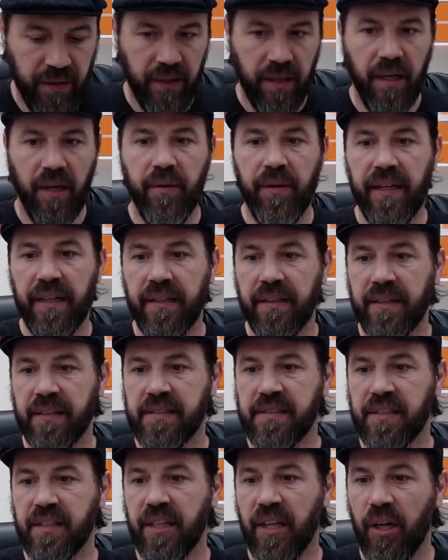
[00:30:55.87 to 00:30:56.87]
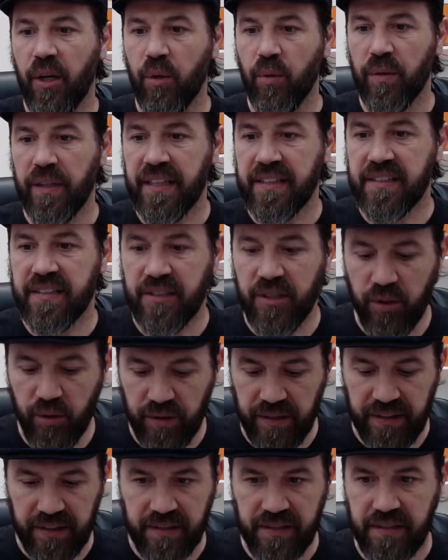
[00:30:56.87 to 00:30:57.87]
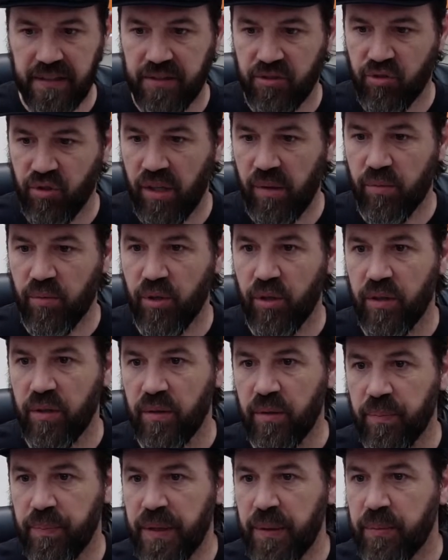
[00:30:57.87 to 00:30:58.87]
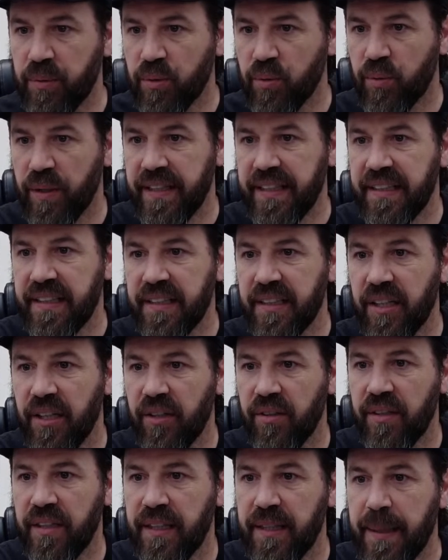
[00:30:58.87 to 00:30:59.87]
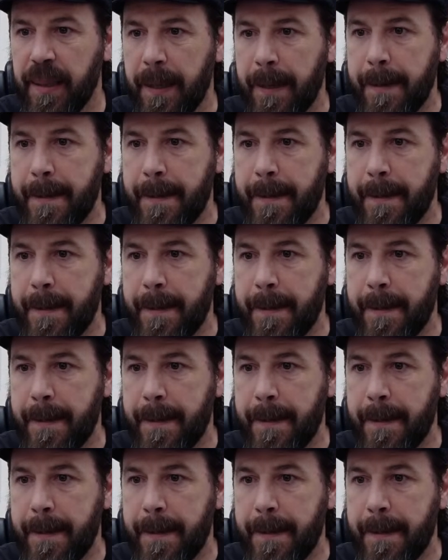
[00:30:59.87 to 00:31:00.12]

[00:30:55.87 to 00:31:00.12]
All right, let's go. Let's do this. Drum roll. People are ready to go, huh?